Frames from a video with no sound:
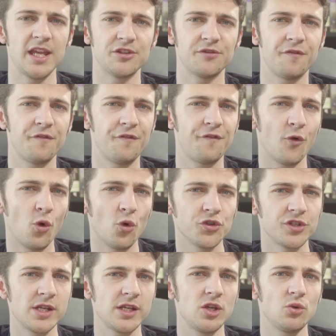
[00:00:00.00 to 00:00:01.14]
is
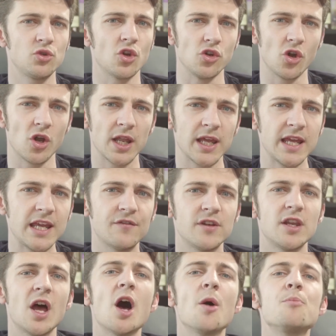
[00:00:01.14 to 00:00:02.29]
forcing you to not
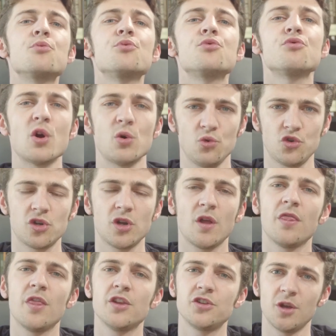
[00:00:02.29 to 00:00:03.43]
even approach
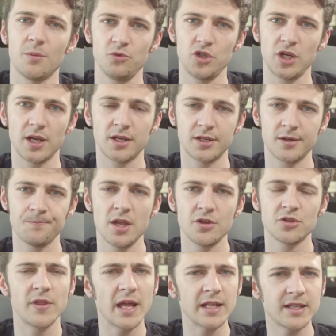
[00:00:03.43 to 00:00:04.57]
the subject.
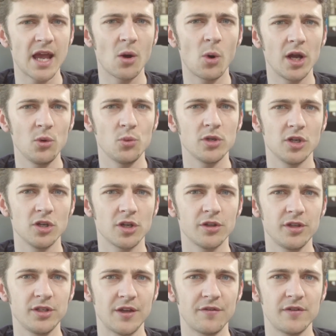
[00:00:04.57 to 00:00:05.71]
So that's how I would look at
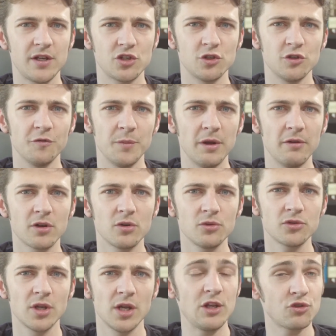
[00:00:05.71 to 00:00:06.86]
the definition of
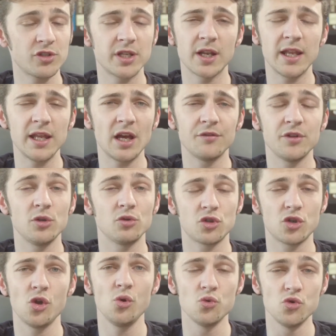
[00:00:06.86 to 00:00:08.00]
miracles. Interestingly, I've used
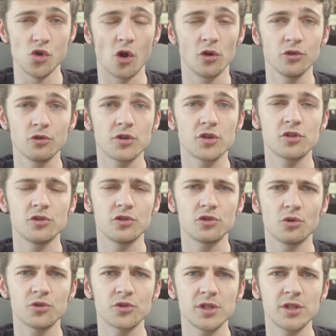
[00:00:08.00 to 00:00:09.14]
two non-Christian
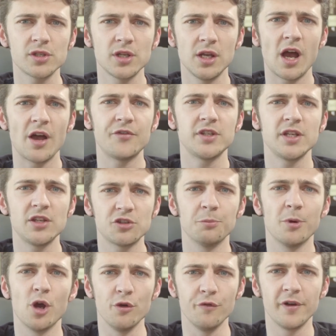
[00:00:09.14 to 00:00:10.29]
sources. I've seen some
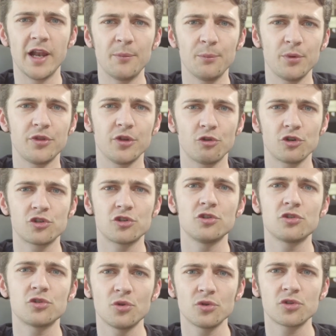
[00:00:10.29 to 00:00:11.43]
overlap with the Christian
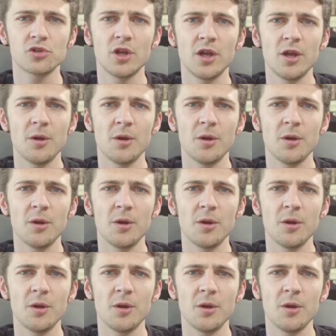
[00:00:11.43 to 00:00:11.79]
source,